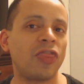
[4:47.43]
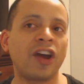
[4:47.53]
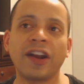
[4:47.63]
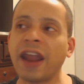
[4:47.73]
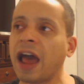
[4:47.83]

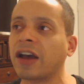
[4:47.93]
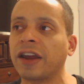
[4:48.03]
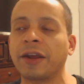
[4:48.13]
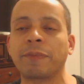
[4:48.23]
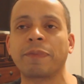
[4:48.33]
They're not
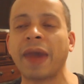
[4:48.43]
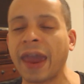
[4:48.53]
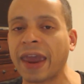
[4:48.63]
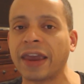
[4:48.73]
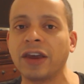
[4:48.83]
going to
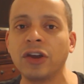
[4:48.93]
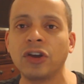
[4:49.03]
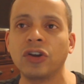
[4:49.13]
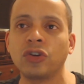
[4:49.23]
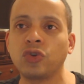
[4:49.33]
pay
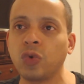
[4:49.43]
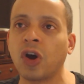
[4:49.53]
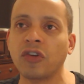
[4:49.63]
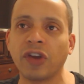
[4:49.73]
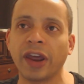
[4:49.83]

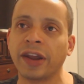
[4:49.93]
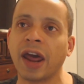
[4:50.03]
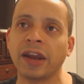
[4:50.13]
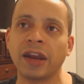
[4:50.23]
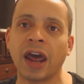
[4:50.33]

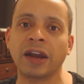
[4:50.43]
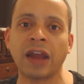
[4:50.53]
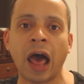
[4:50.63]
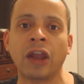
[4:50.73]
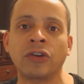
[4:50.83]

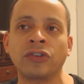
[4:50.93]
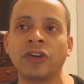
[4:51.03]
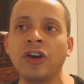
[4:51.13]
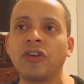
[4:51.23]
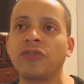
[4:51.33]
$299
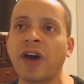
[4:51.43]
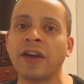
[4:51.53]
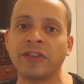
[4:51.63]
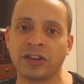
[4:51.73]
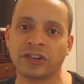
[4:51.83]

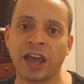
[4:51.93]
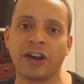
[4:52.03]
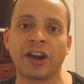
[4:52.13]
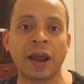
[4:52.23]
5 years later.